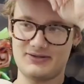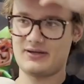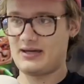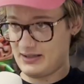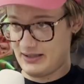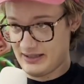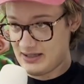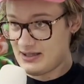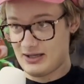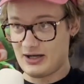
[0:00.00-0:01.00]
So I kind of like
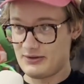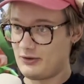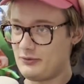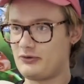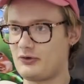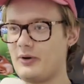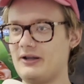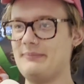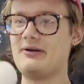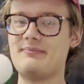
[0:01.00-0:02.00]

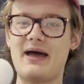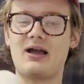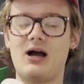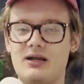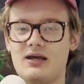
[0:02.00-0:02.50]
quickly put it back on.